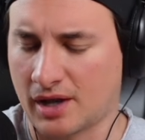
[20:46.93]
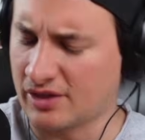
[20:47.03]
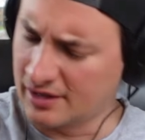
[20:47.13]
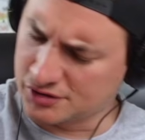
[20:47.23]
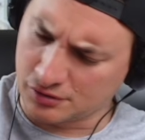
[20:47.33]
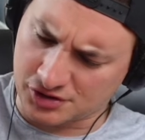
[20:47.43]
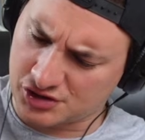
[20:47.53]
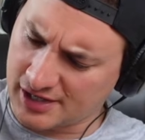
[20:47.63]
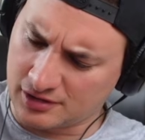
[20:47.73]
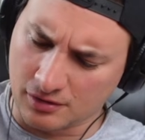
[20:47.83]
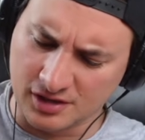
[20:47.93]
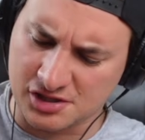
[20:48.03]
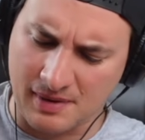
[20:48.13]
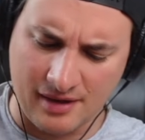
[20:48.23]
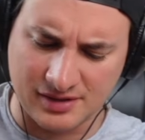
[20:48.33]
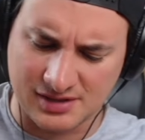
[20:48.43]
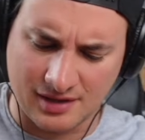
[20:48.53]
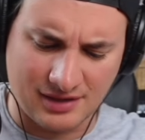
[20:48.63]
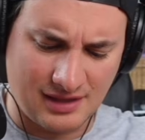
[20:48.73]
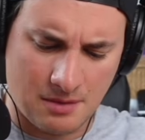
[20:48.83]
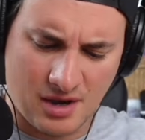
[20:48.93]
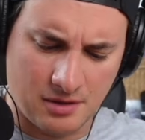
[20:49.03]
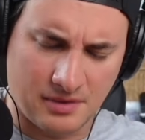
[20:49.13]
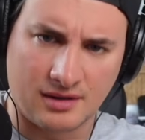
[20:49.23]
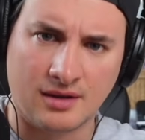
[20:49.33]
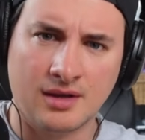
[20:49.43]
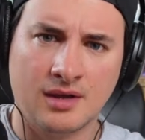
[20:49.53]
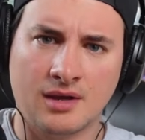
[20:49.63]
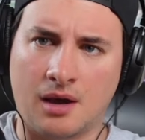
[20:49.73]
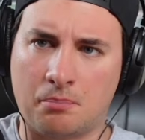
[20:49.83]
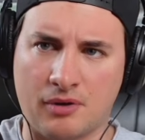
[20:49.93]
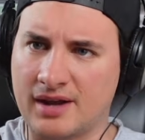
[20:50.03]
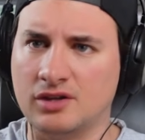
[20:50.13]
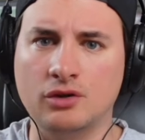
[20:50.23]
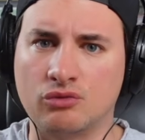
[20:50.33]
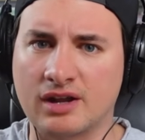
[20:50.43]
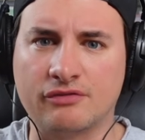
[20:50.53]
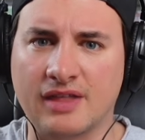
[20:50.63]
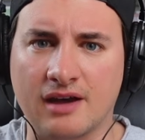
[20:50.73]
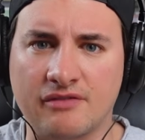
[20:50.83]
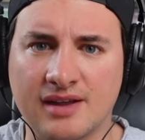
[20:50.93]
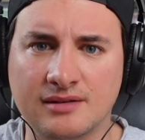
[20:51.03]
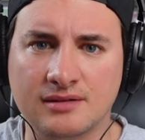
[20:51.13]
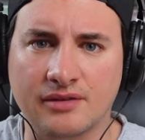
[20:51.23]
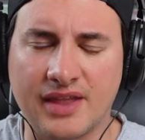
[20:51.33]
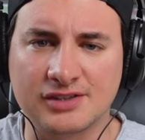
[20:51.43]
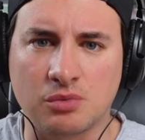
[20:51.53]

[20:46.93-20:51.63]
I think I talked to Shane Douglas about this, and I think that might have been a brand new ring for that event, and that's why